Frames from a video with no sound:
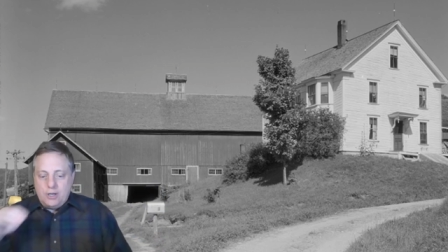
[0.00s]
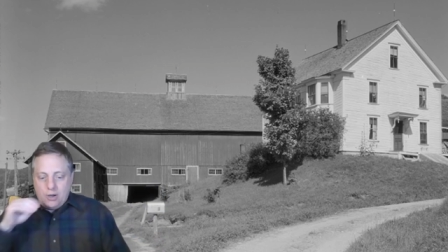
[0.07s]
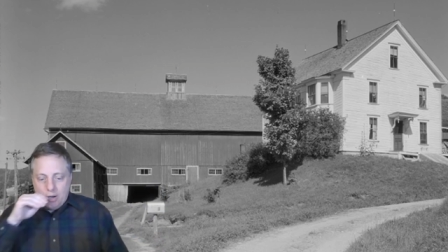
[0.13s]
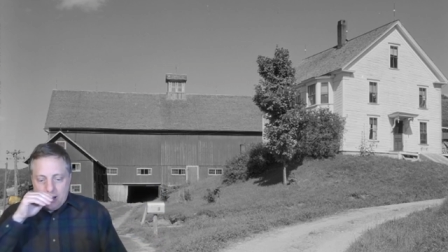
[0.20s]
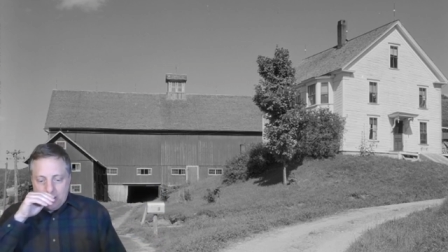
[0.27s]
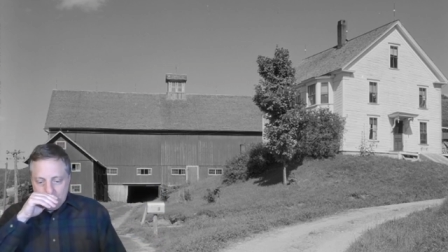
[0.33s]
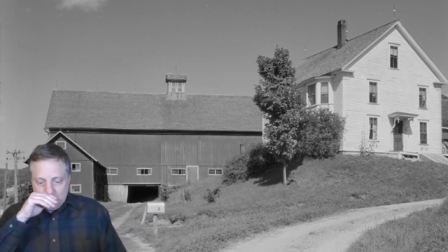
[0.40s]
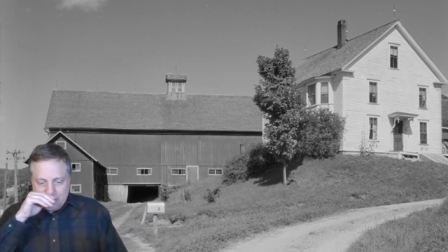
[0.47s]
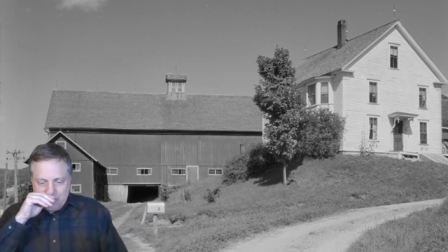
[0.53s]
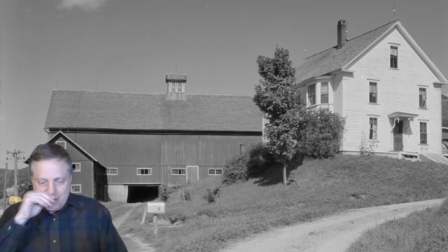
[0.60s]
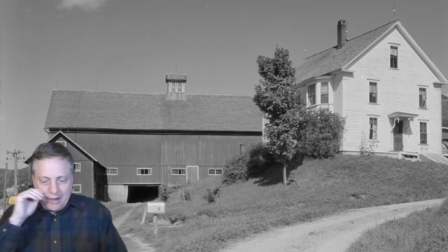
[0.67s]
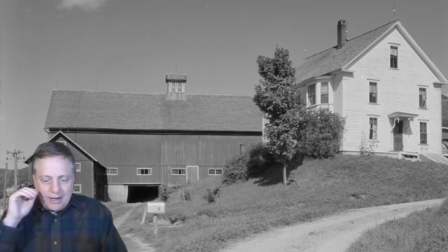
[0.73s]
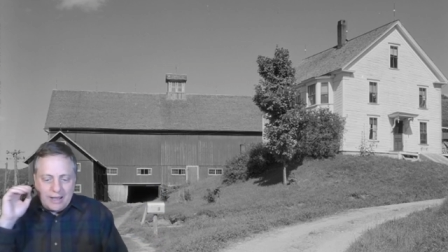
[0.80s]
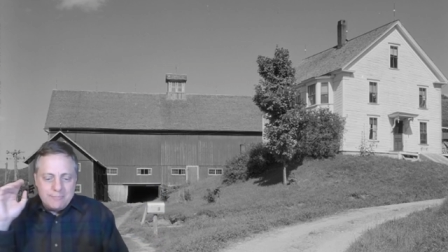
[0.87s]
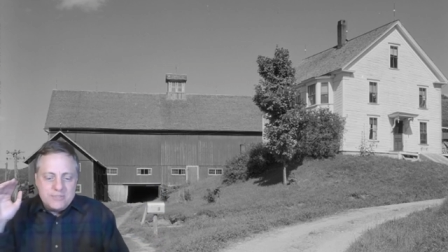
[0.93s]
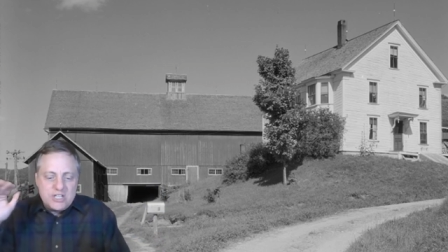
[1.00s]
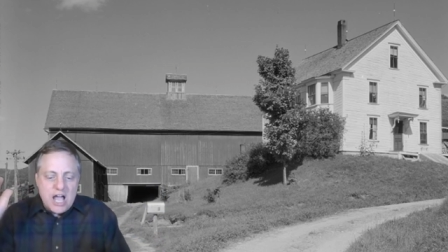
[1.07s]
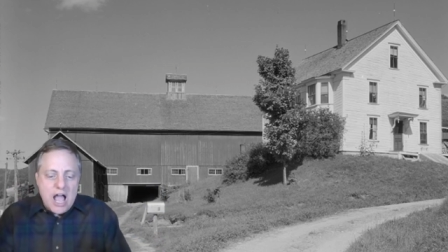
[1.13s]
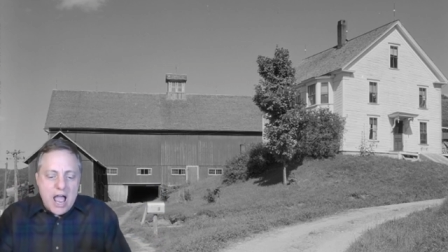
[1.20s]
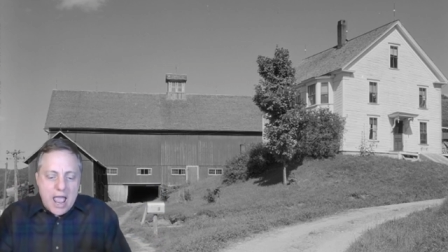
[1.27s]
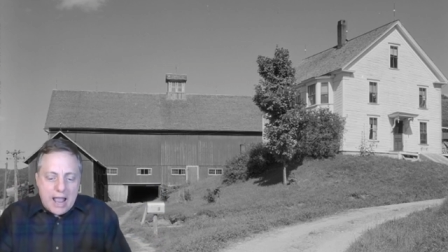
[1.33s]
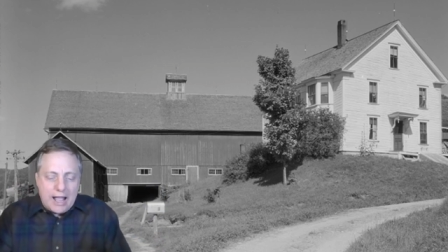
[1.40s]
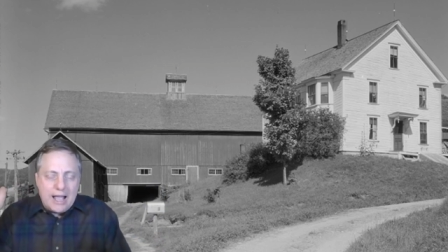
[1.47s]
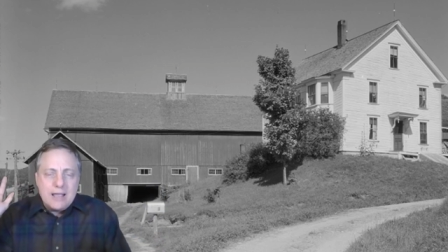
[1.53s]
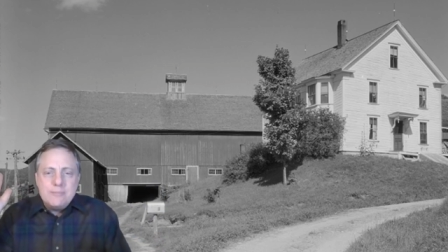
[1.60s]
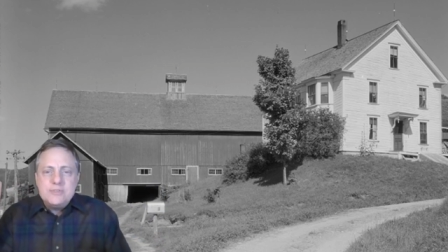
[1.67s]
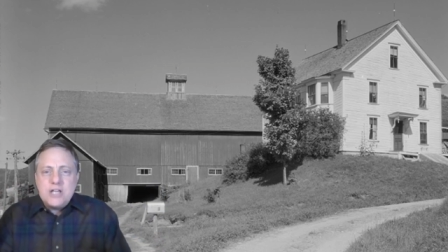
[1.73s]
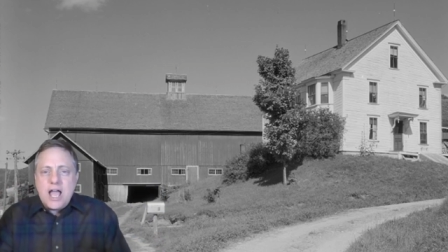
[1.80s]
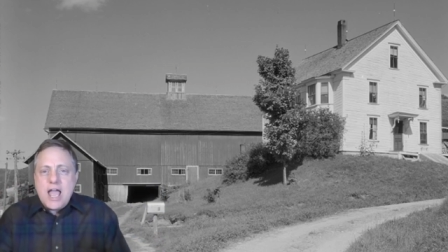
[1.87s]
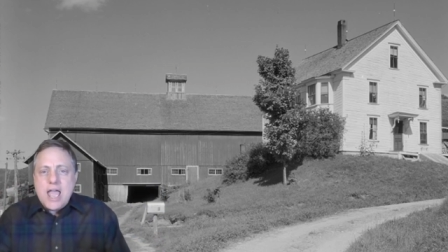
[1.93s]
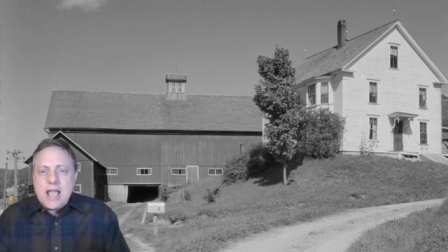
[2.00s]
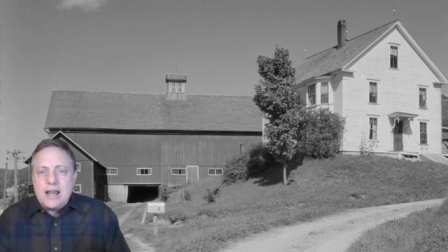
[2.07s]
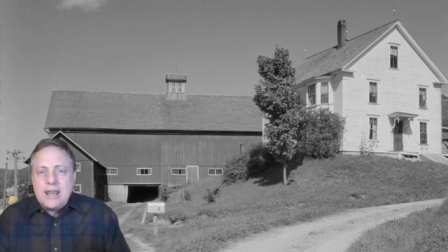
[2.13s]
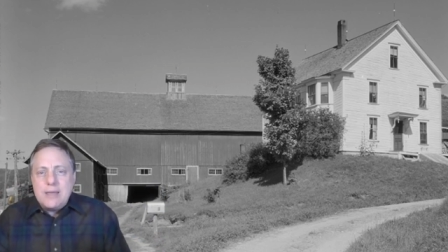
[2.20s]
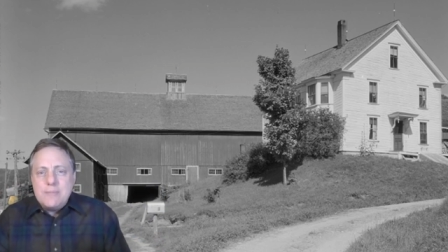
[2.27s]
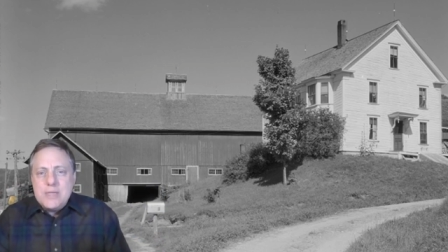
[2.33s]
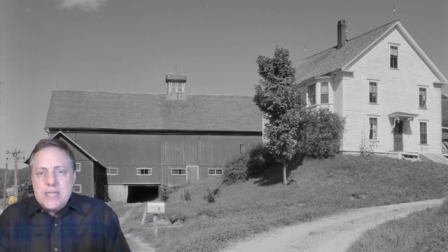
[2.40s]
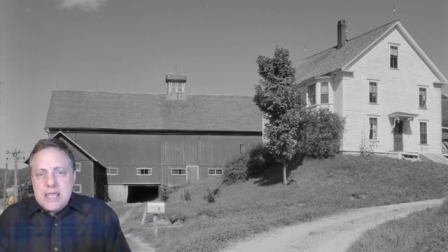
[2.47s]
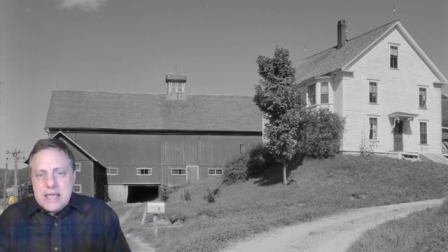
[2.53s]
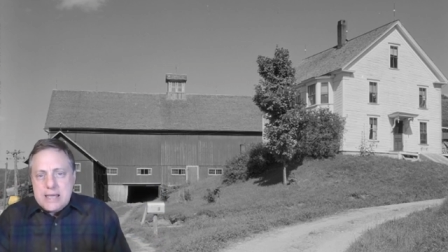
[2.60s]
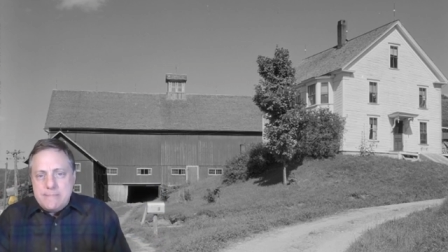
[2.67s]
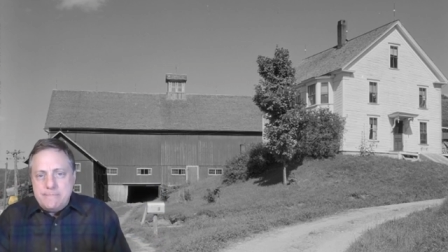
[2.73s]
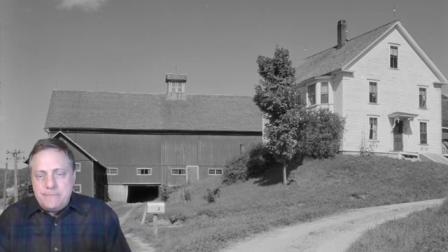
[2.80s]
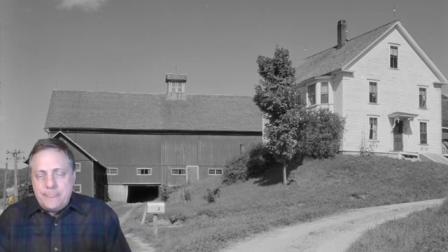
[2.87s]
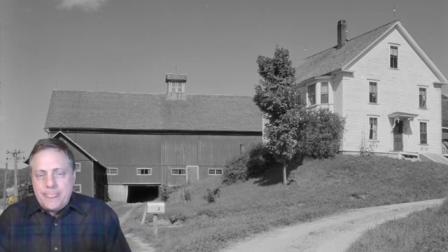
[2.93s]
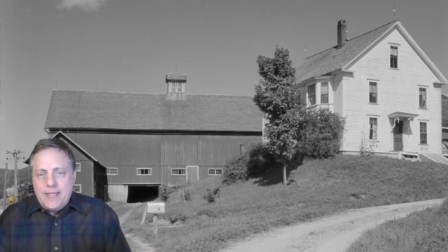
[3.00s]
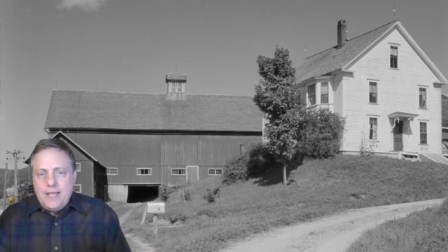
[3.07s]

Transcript: Uh, or something like, "I'm dying. I'm dying. Let me in."